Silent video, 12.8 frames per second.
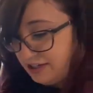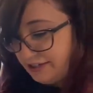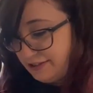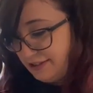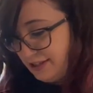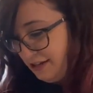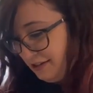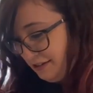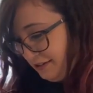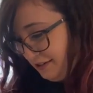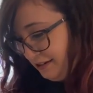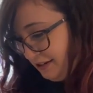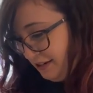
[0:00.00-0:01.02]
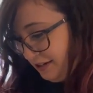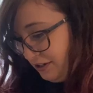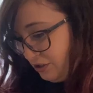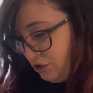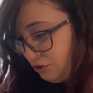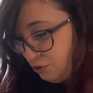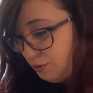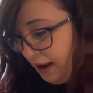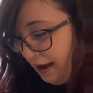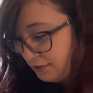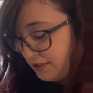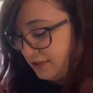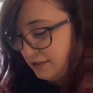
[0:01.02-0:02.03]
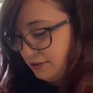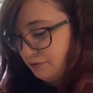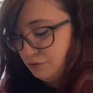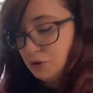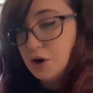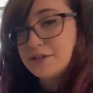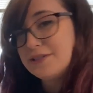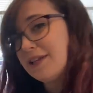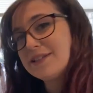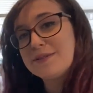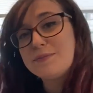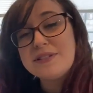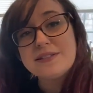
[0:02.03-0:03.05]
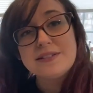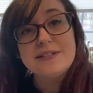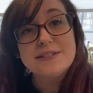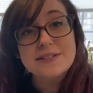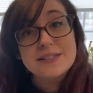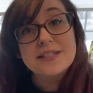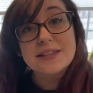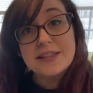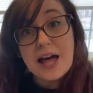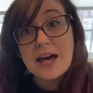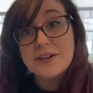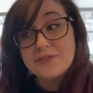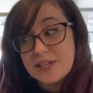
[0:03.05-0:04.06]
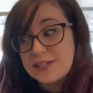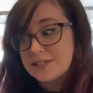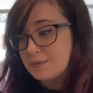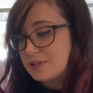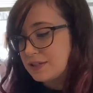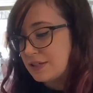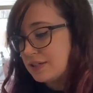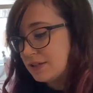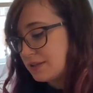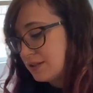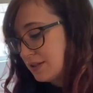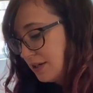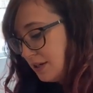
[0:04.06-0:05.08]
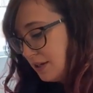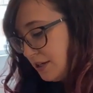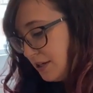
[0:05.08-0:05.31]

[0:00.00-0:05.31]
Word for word: seeds. Two ounces of raw sesame seeds. It's a lot of sesame seeds.